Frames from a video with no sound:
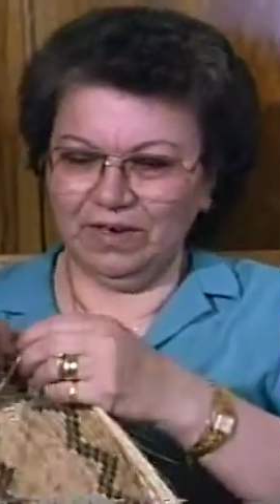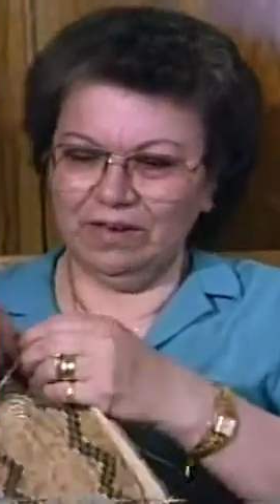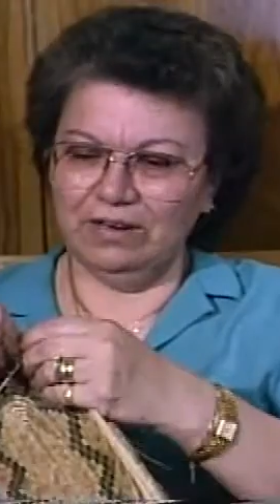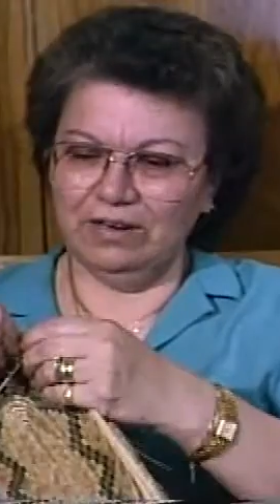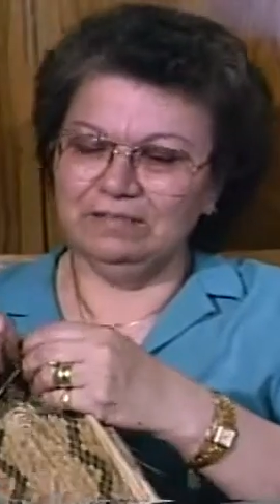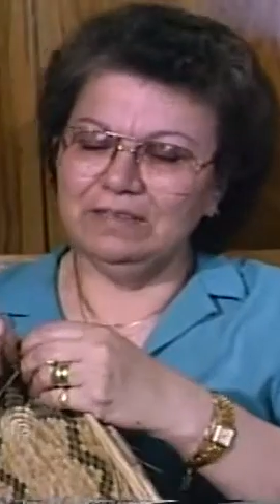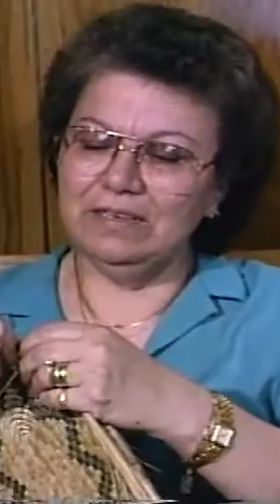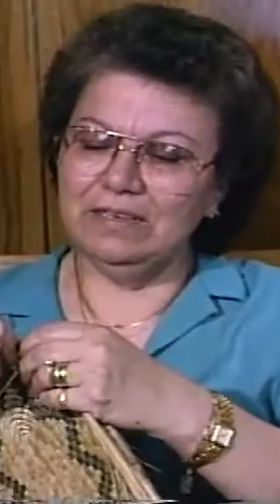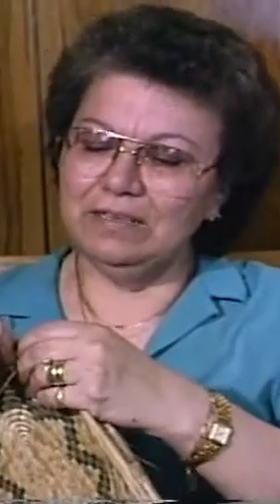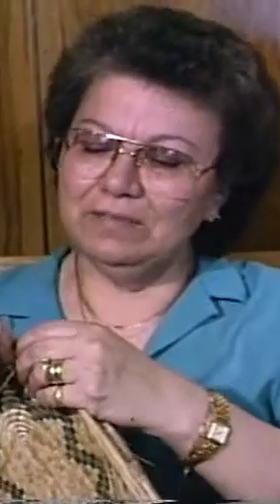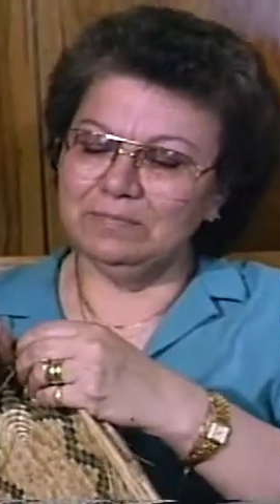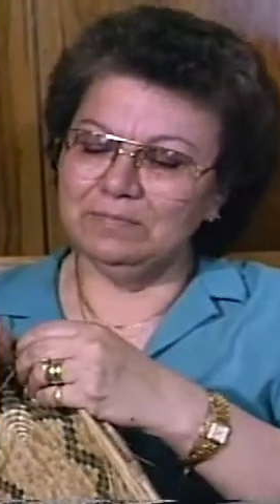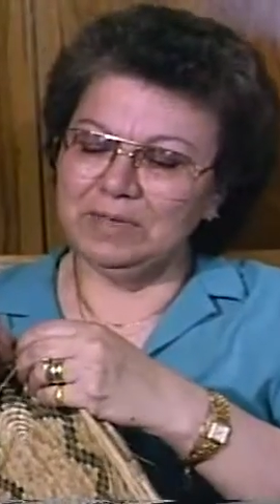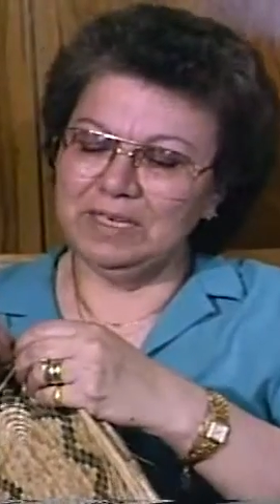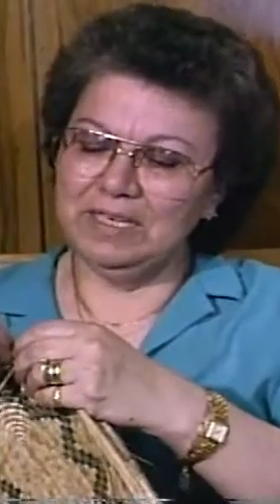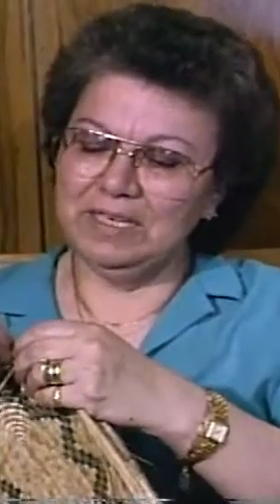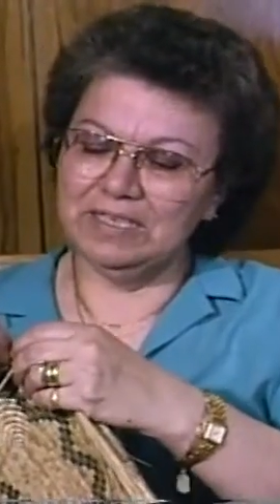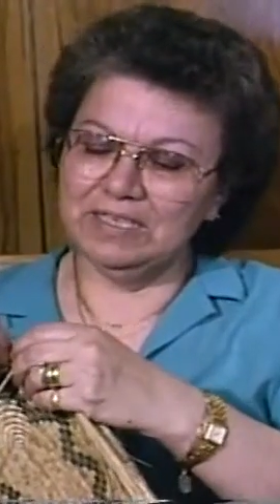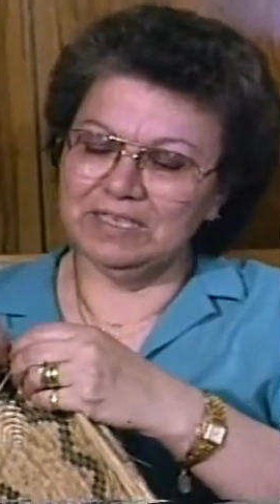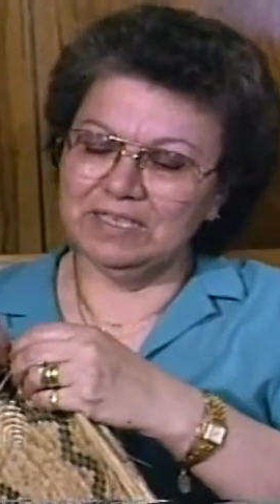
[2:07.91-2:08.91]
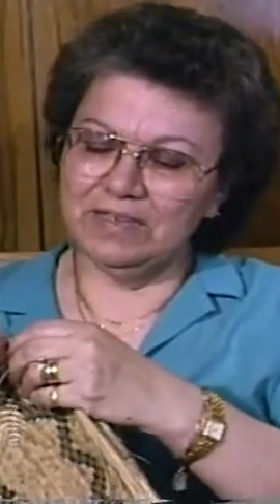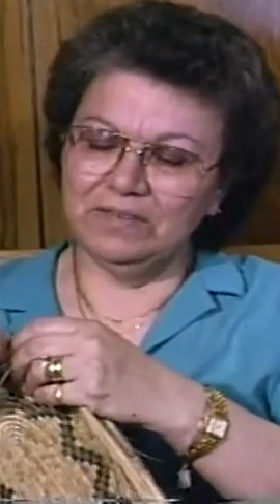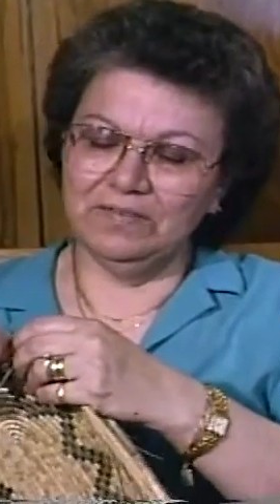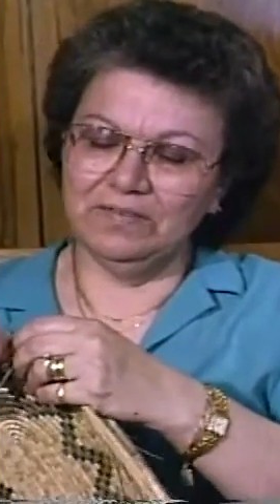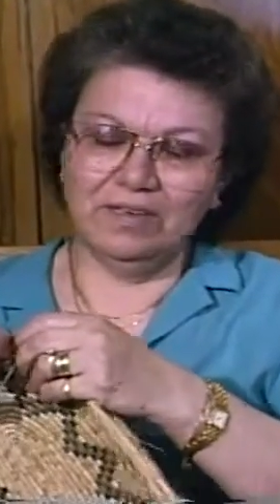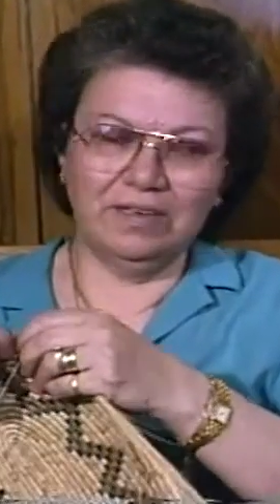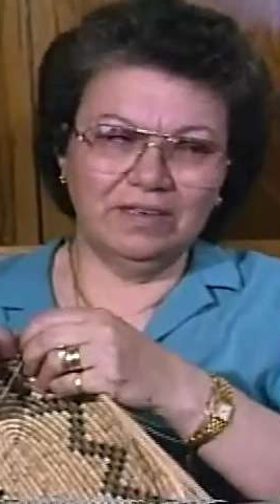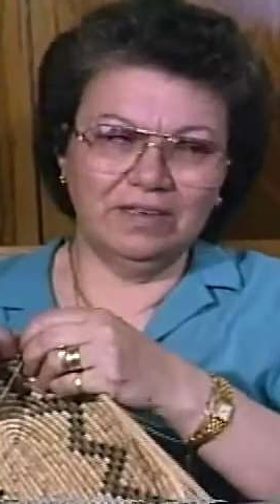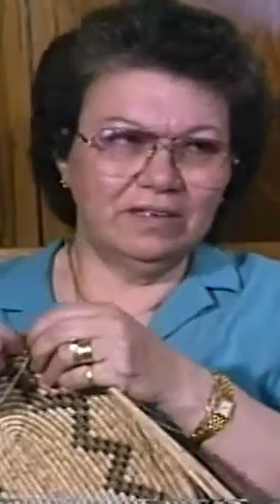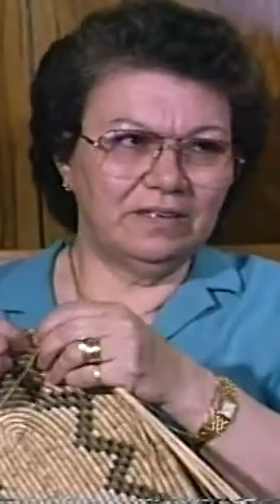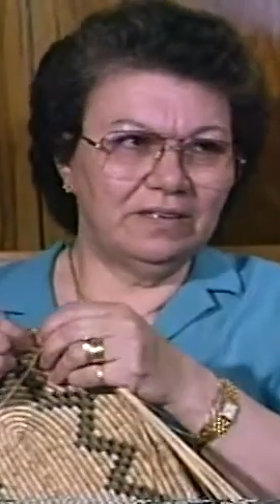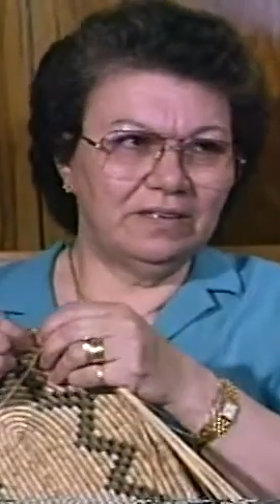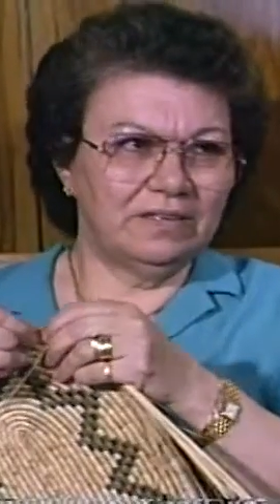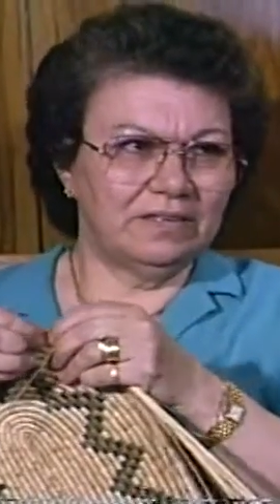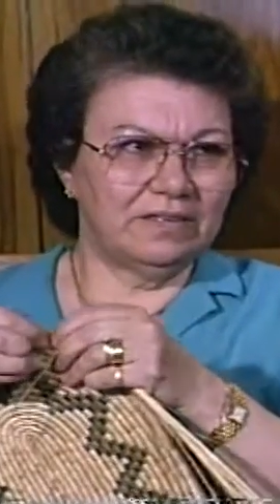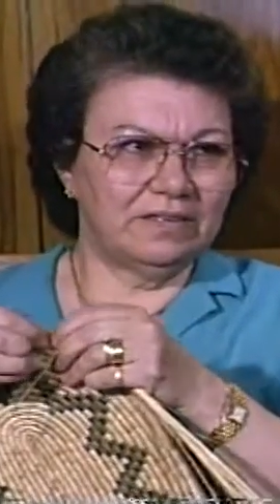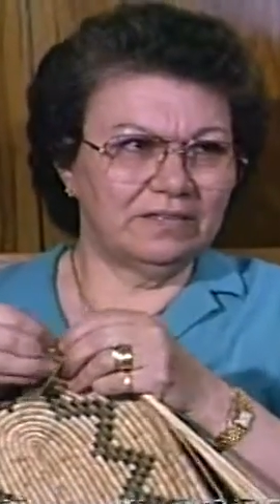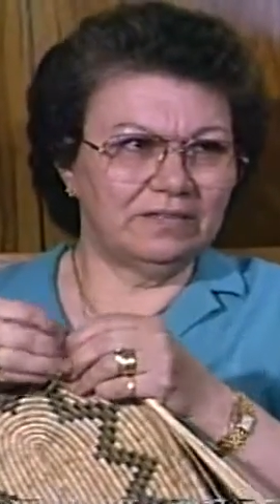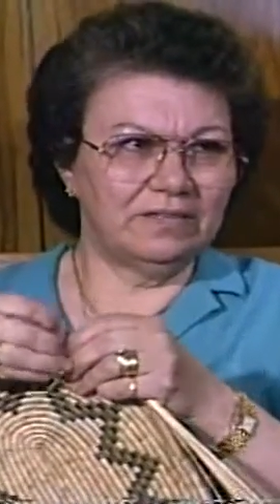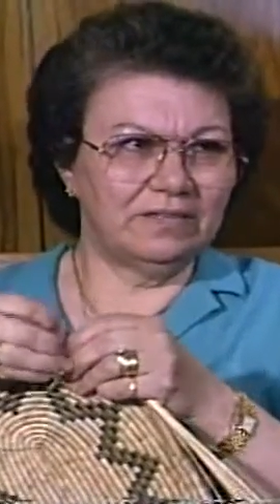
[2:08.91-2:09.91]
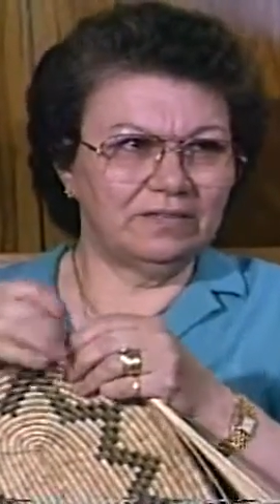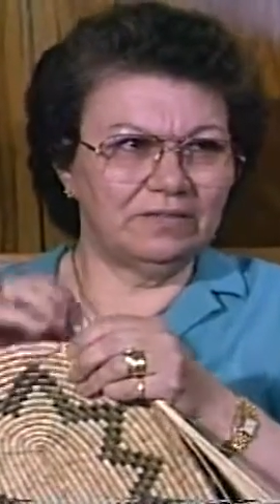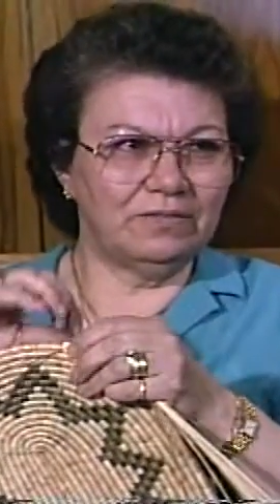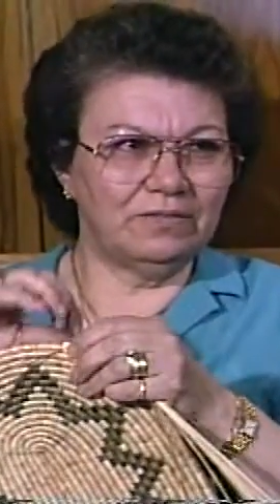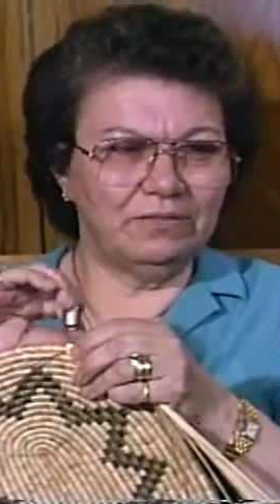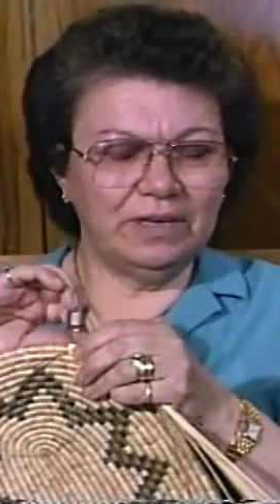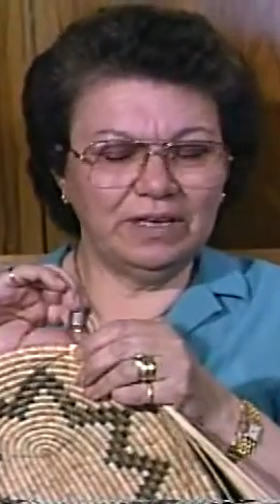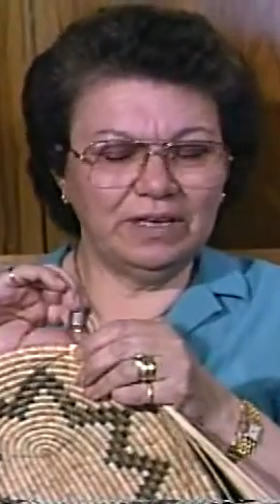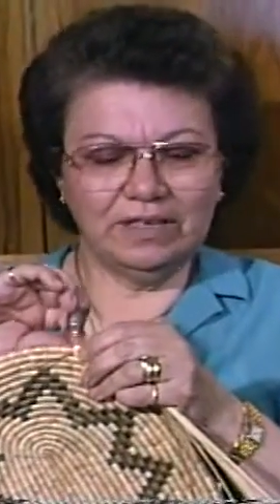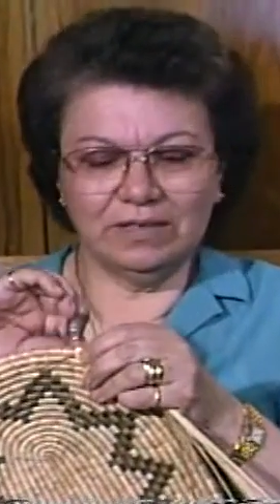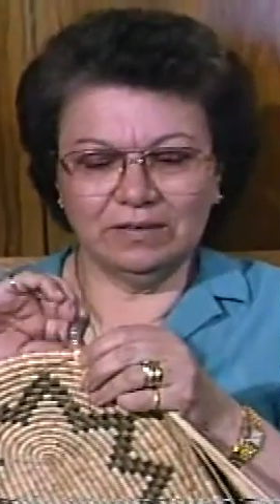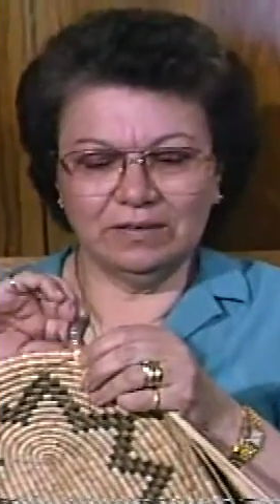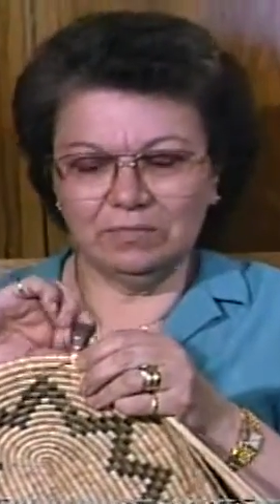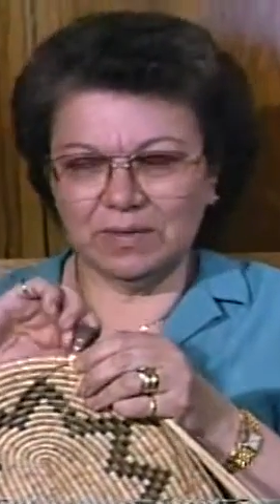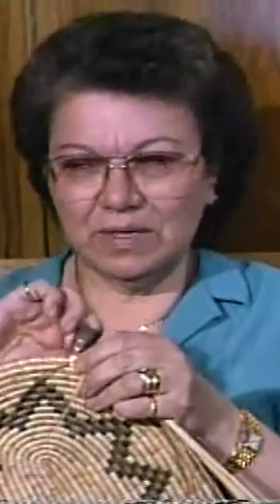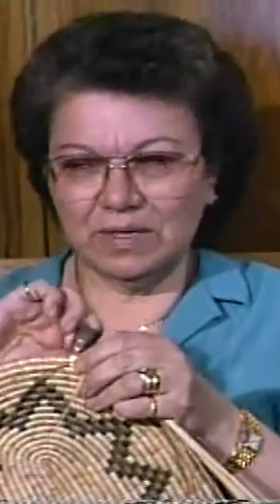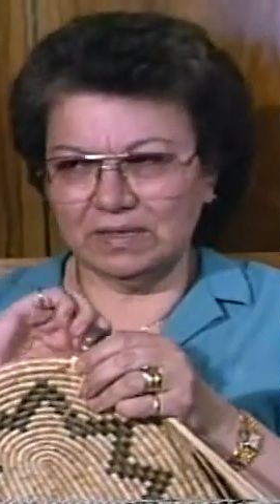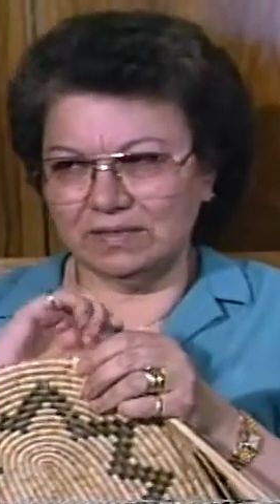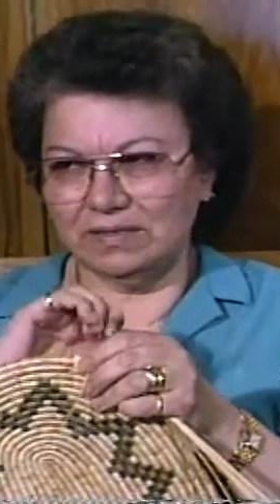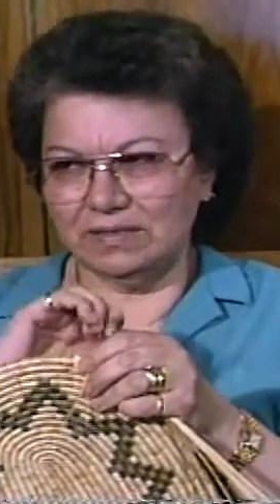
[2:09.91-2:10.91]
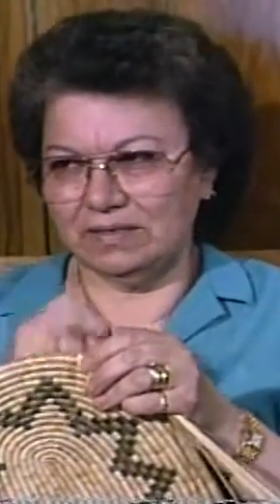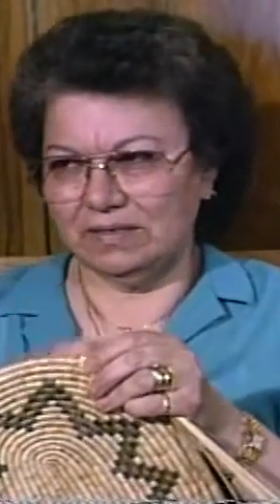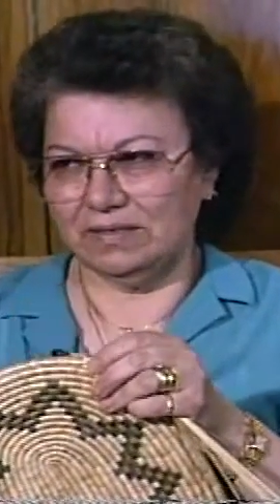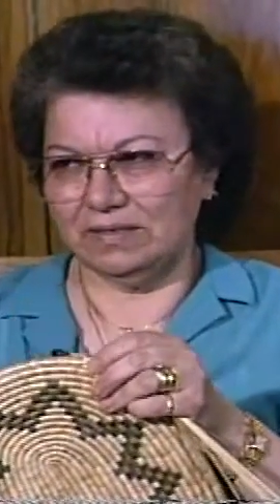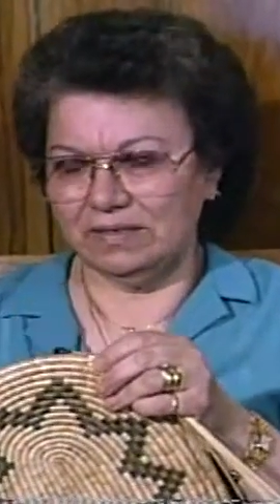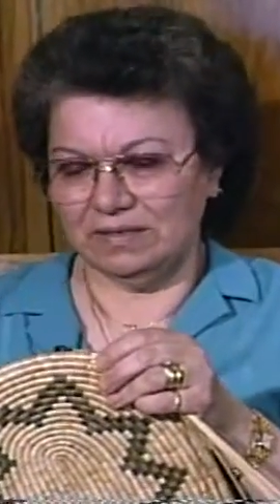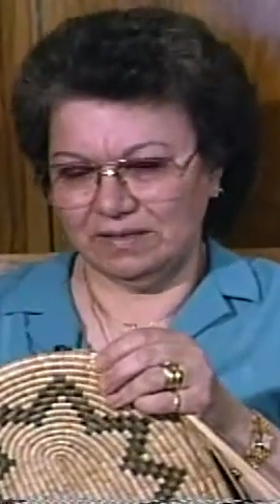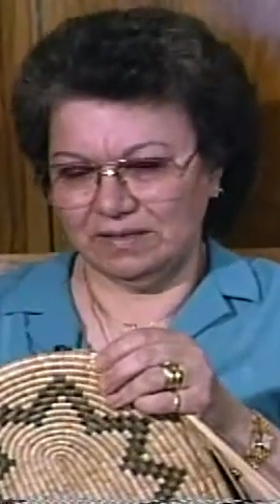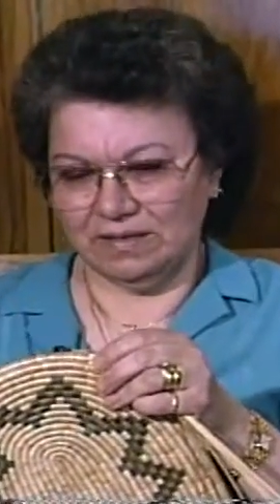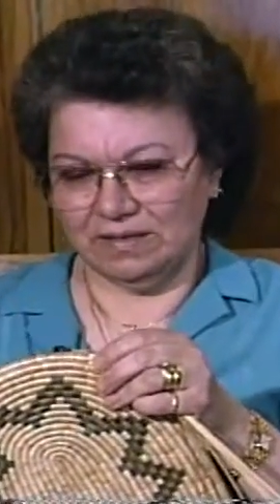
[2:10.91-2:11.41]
counted the pieces I did over the winter, but